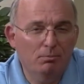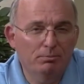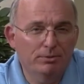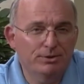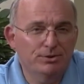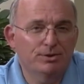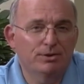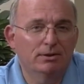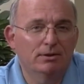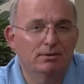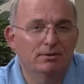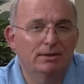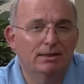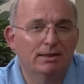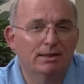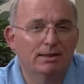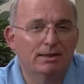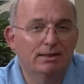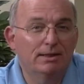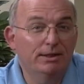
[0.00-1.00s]
our
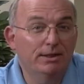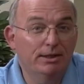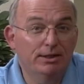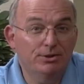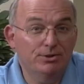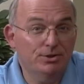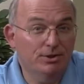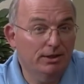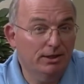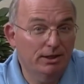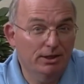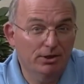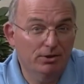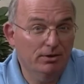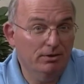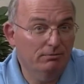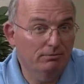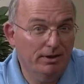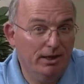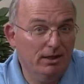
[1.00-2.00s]
mission is to
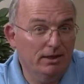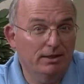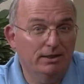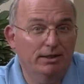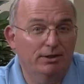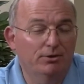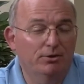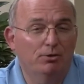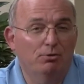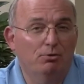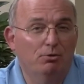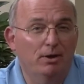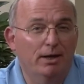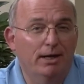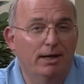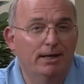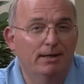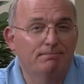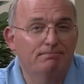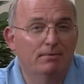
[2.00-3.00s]
hear and validate her
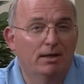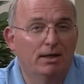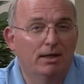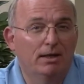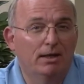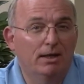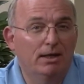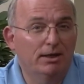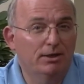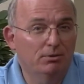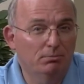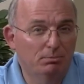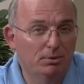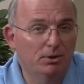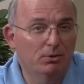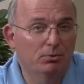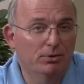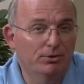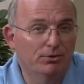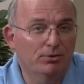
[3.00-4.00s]
cry and
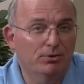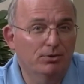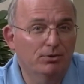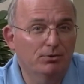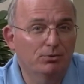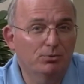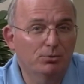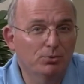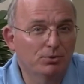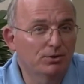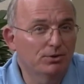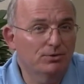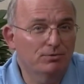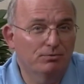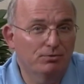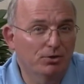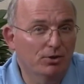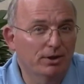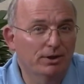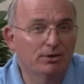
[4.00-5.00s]
to be with her through
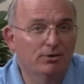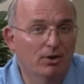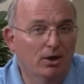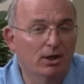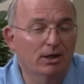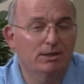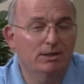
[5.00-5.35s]
this very